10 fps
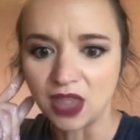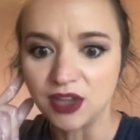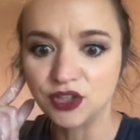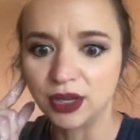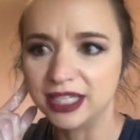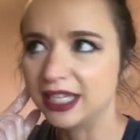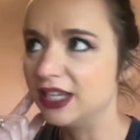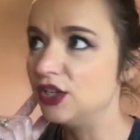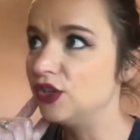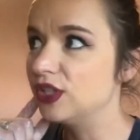So I decided
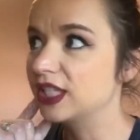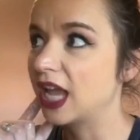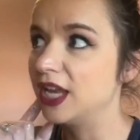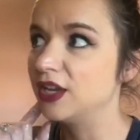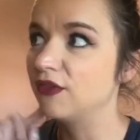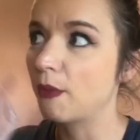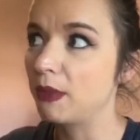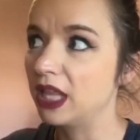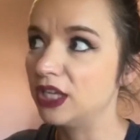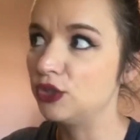to do this kind of a
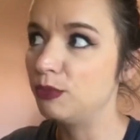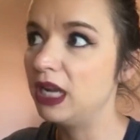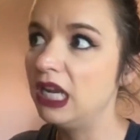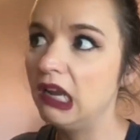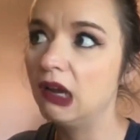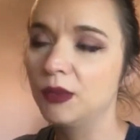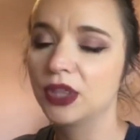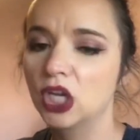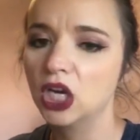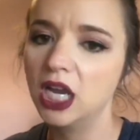blush pink with
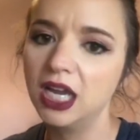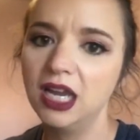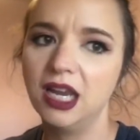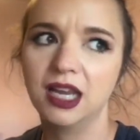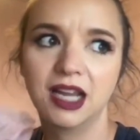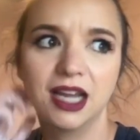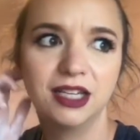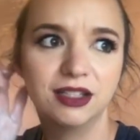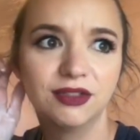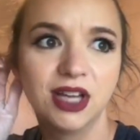gray and kind
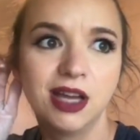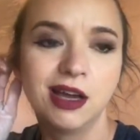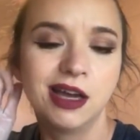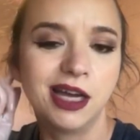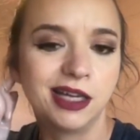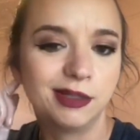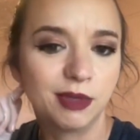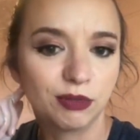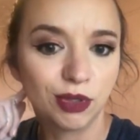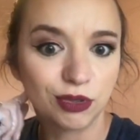of
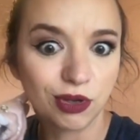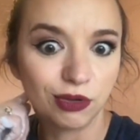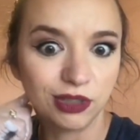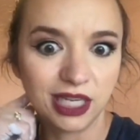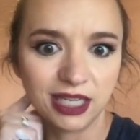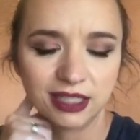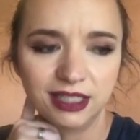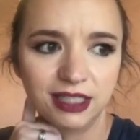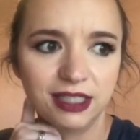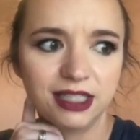rose gold
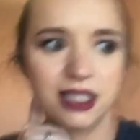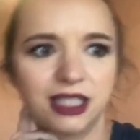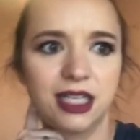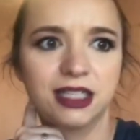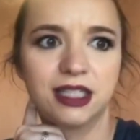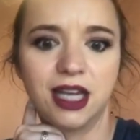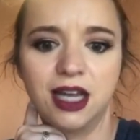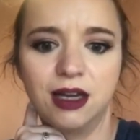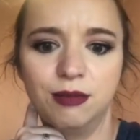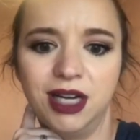accents because
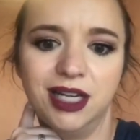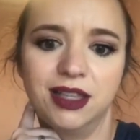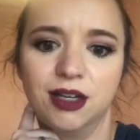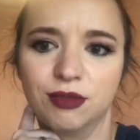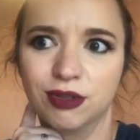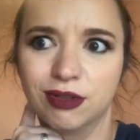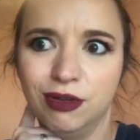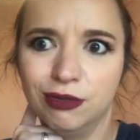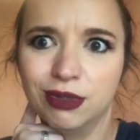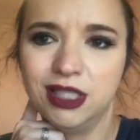I thought rose
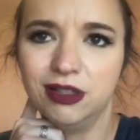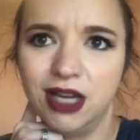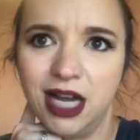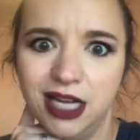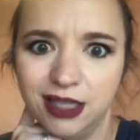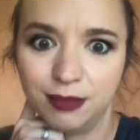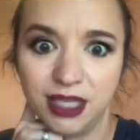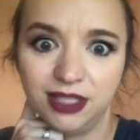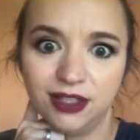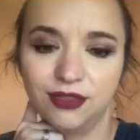gold was still hot and be
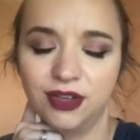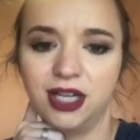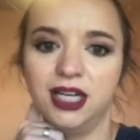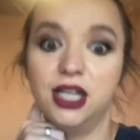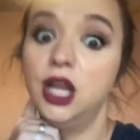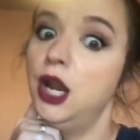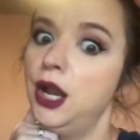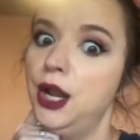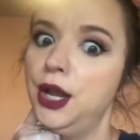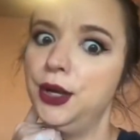easy to find.
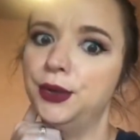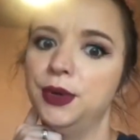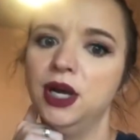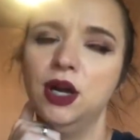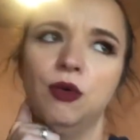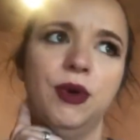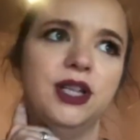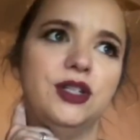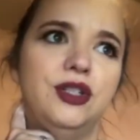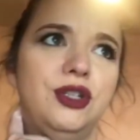No.
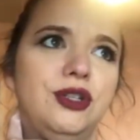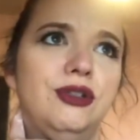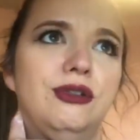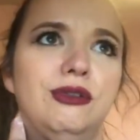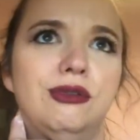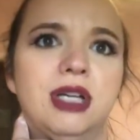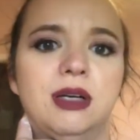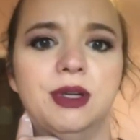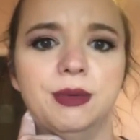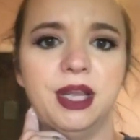Went to,
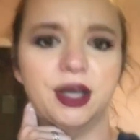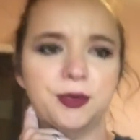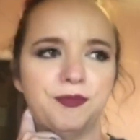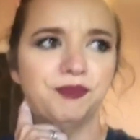where did we go?